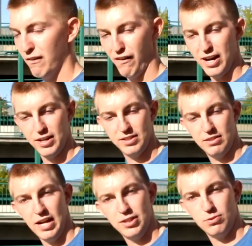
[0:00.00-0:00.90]
find a
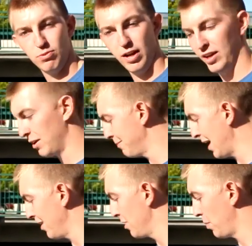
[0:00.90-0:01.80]
nice railing
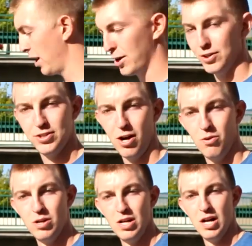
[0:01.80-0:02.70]
about hip height or so,
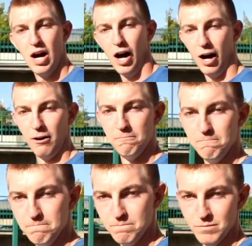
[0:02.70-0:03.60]

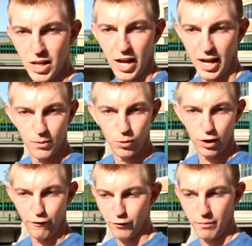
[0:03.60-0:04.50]
and we'll
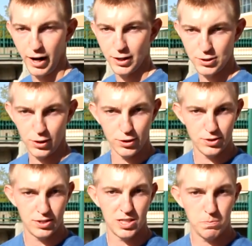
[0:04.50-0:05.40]
go from there. So the
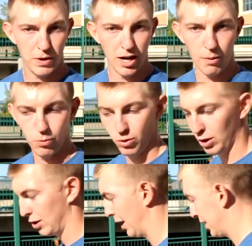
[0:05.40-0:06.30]
spin-up will
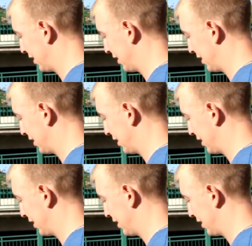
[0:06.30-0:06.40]
look like